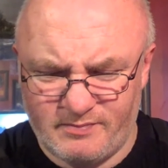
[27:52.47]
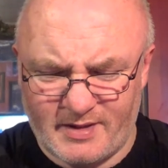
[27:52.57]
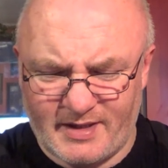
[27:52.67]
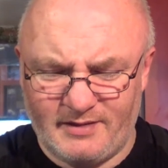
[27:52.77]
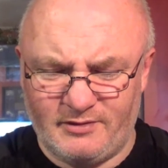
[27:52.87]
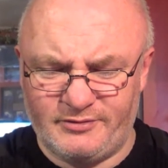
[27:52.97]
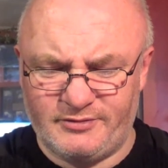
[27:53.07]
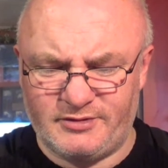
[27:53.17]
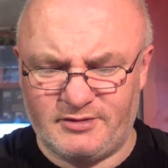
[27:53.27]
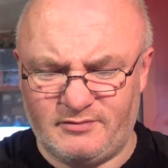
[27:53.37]

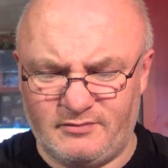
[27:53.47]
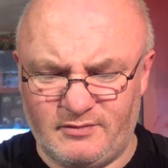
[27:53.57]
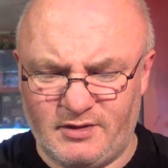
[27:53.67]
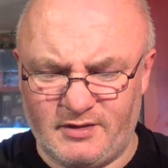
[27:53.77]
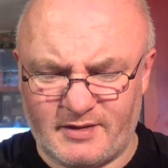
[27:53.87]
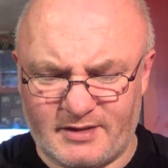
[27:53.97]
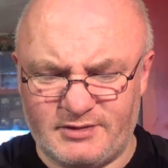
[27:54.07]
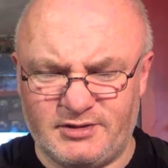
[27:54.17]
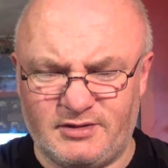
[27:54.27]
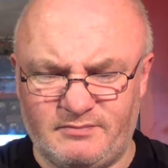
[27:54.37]
islands, and you had
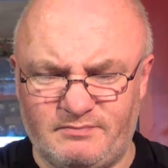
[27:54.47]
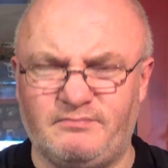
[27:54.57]
to